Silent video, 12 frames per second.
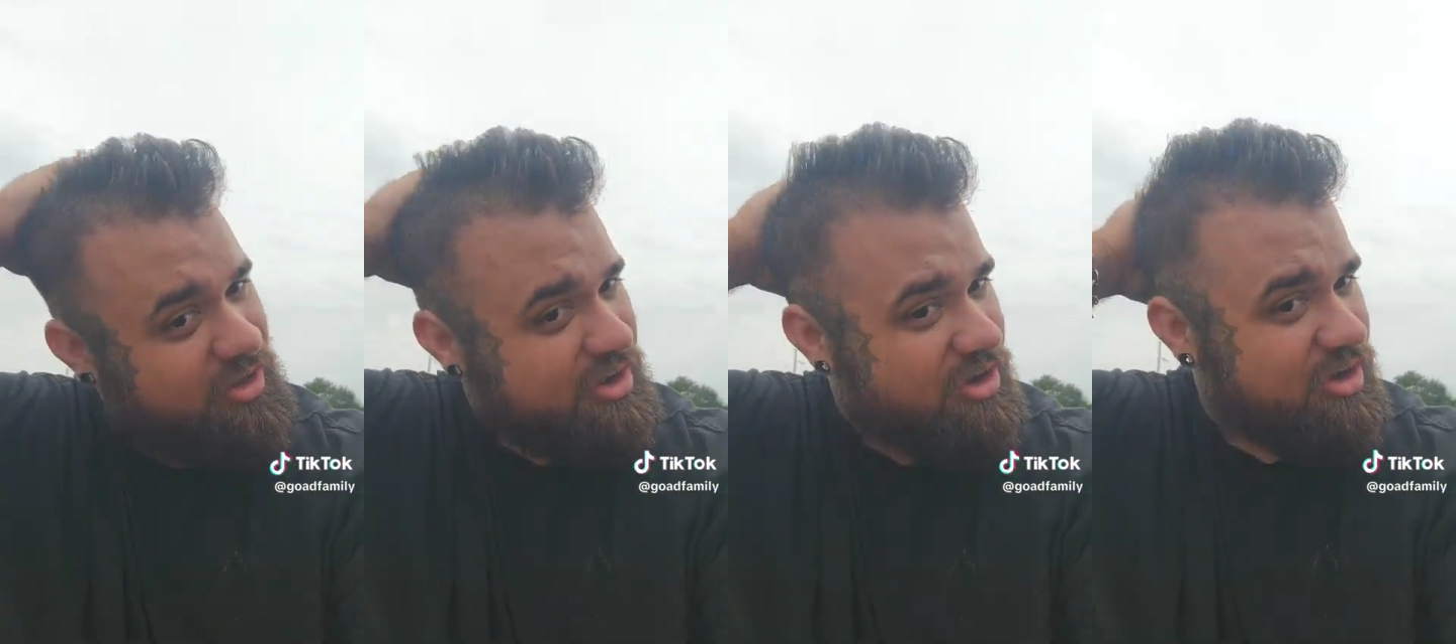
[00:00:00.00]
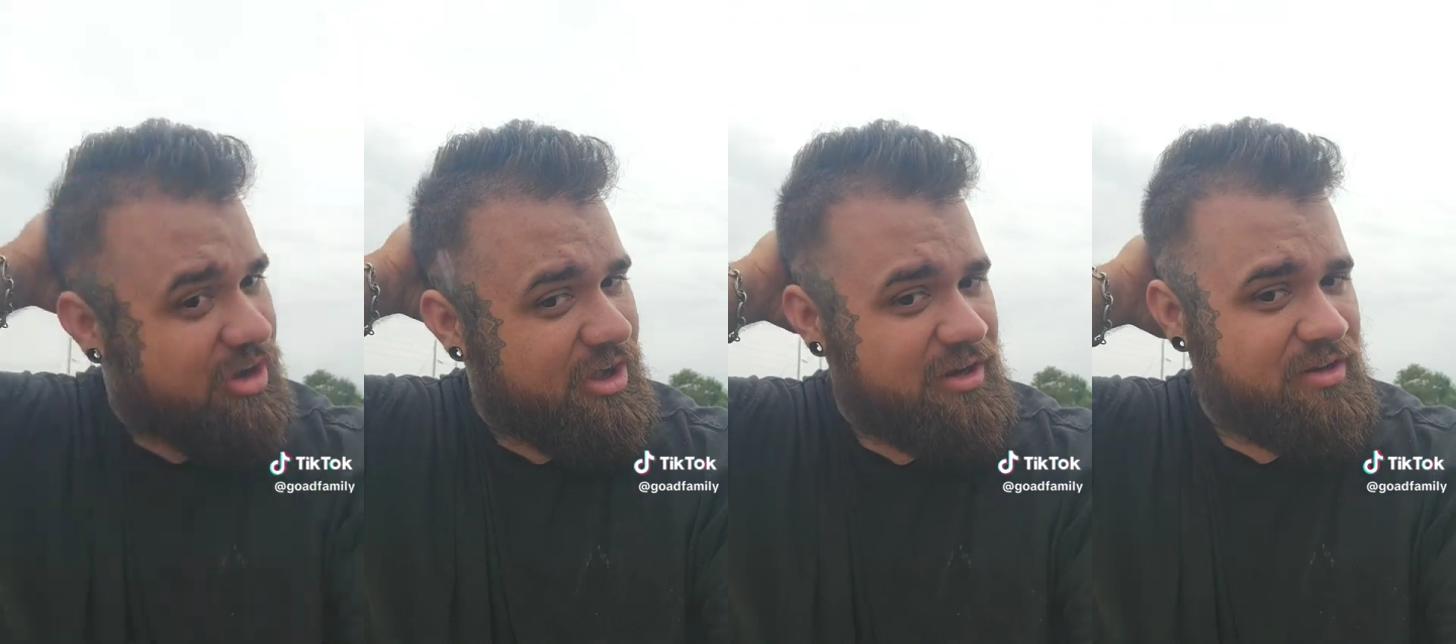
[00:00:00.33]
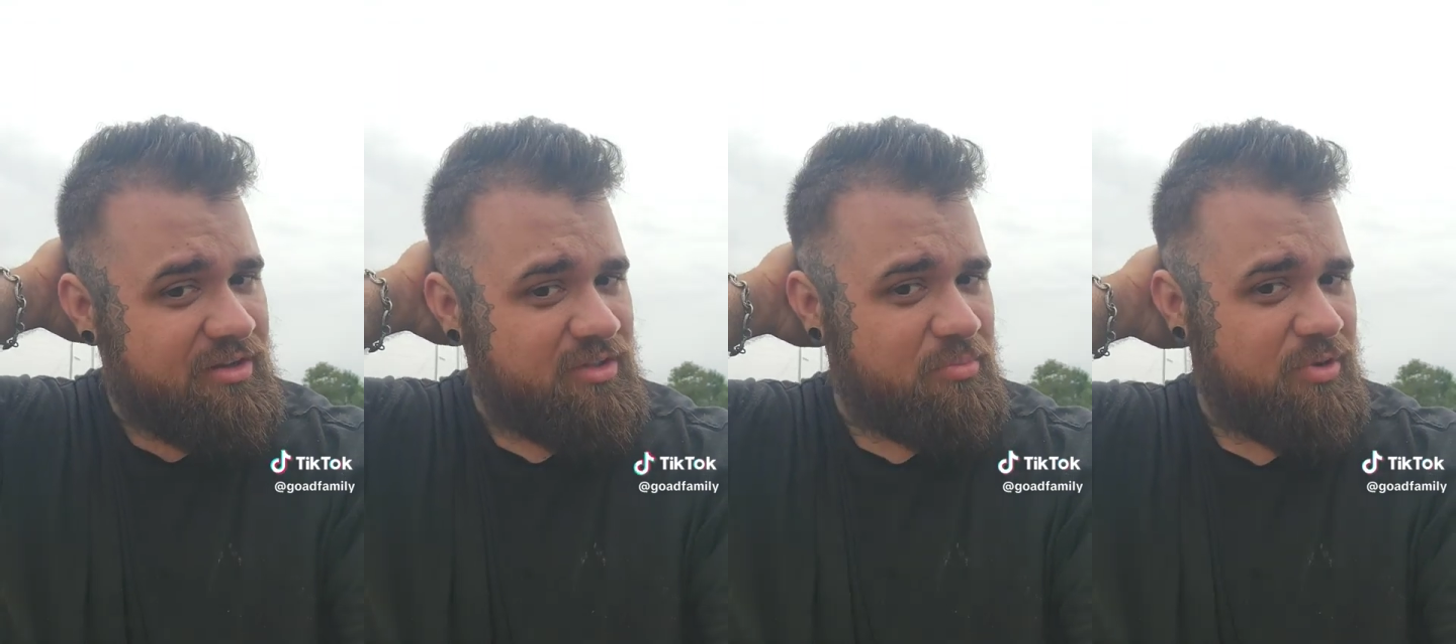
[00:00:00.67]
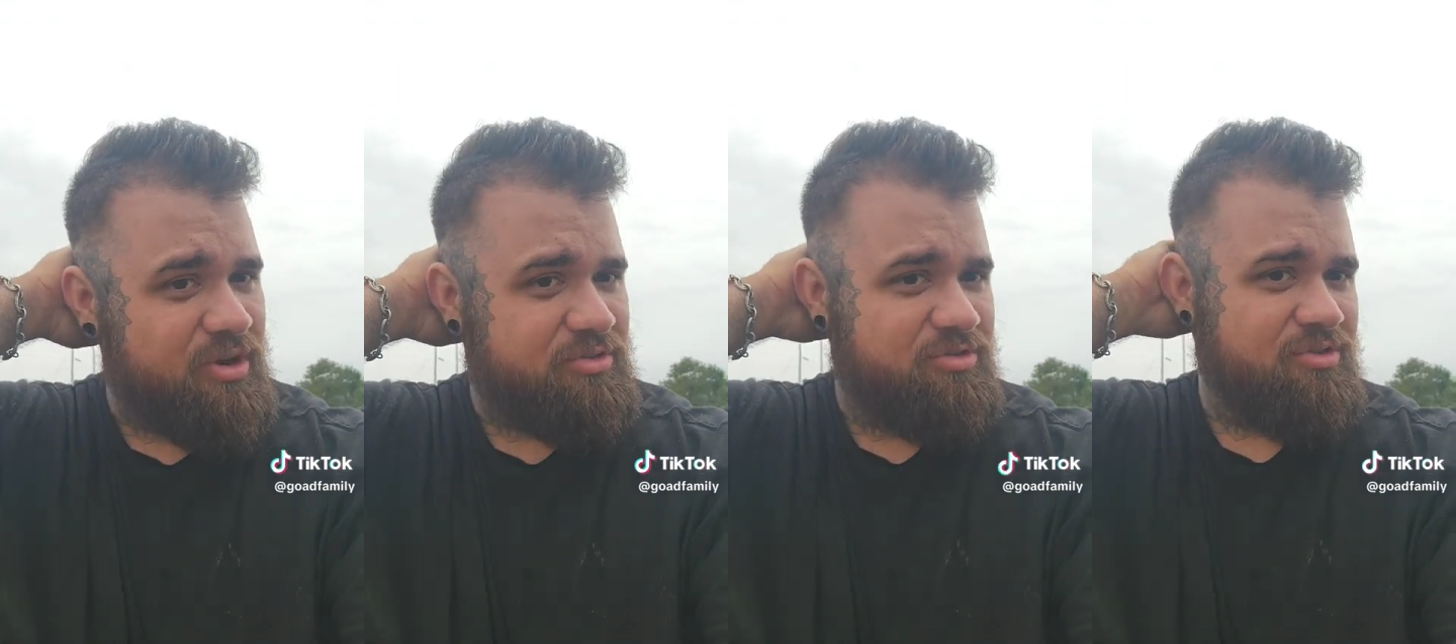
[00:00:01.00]
on the
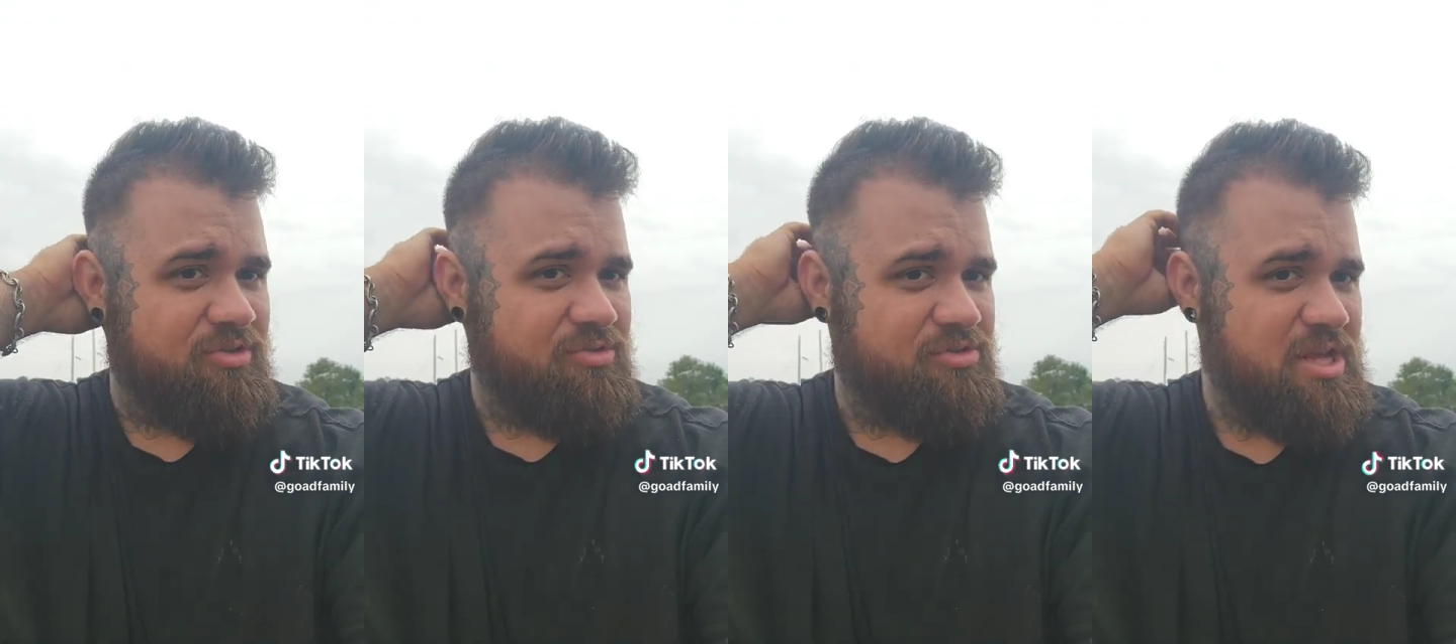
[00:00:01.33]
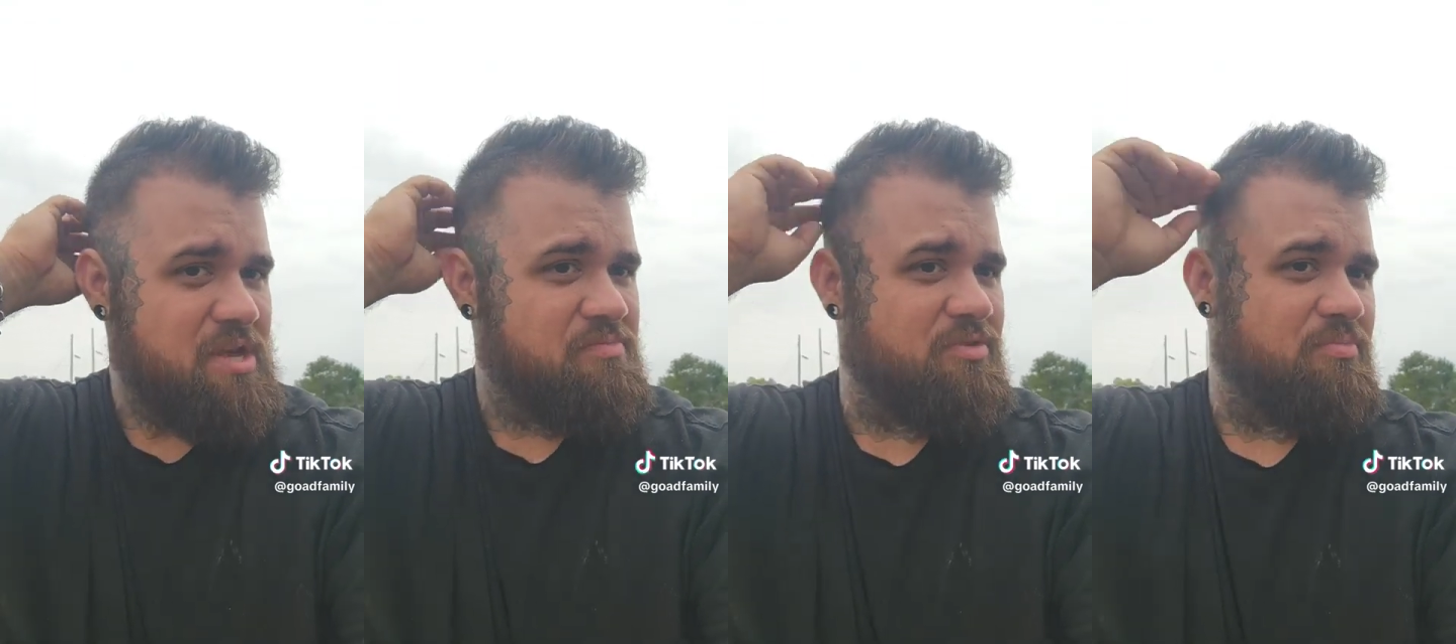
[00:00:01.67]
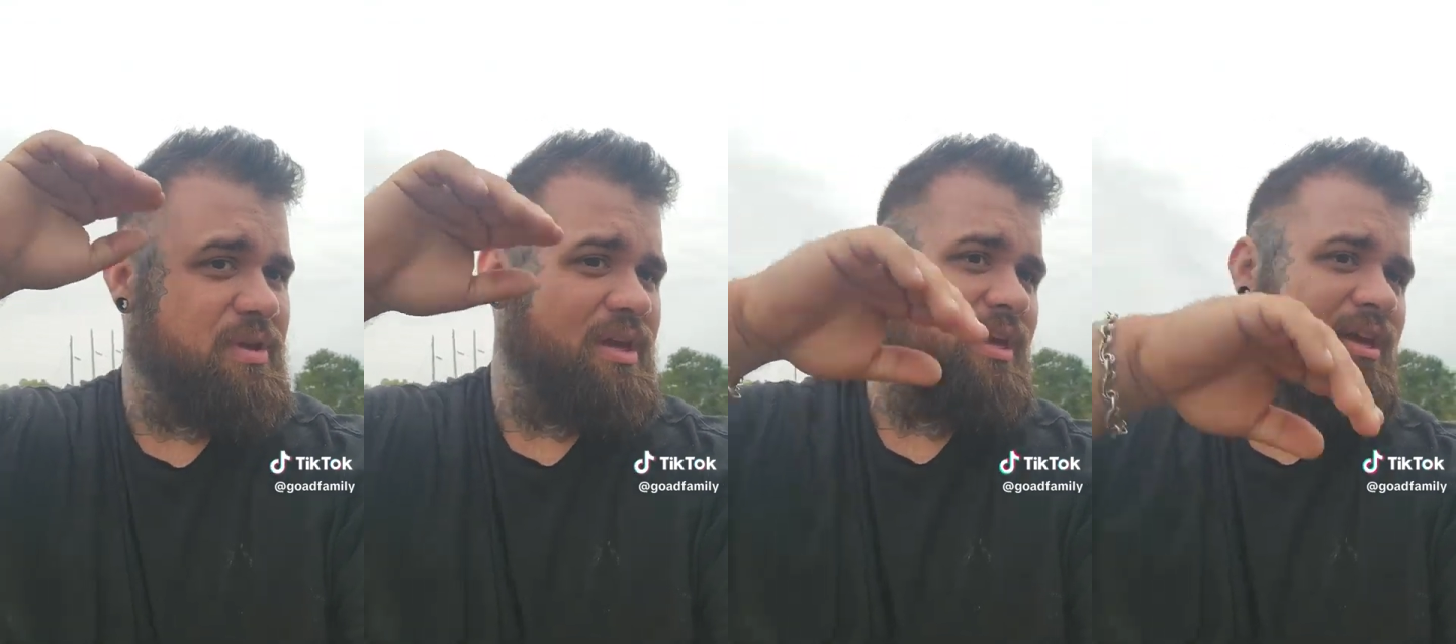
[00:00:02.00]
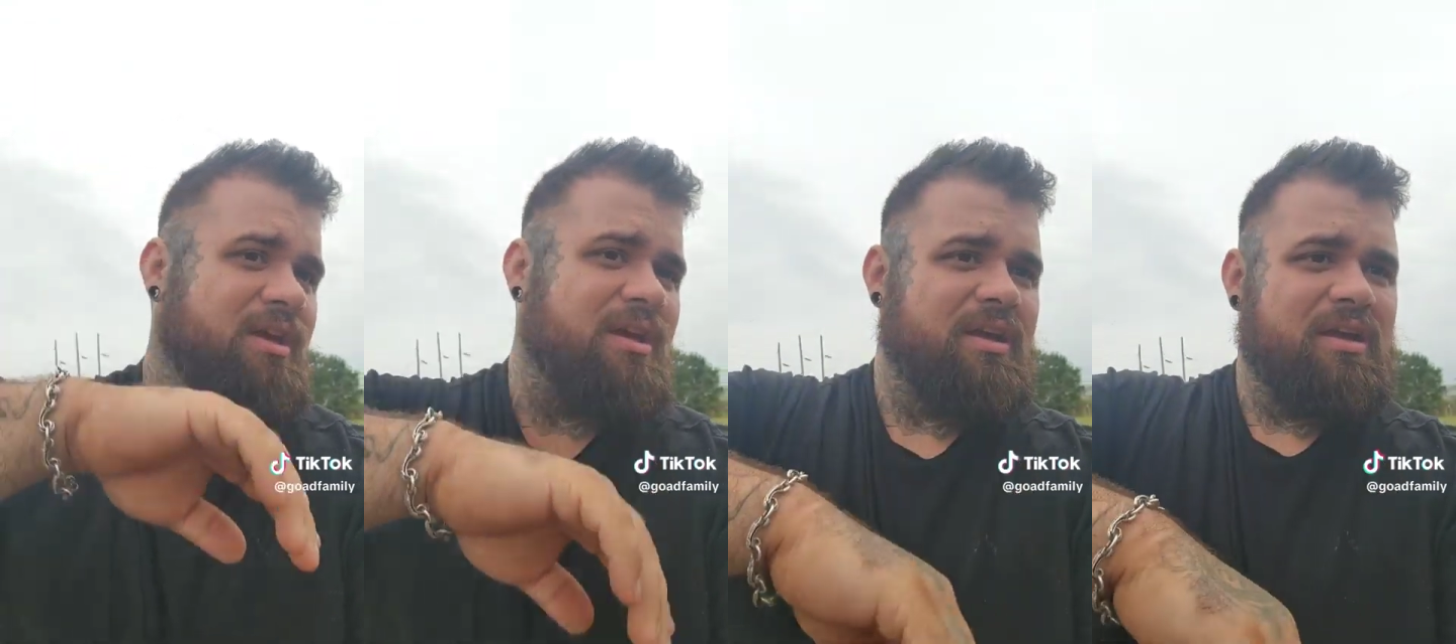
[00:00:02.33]
Berkshire, there seems to be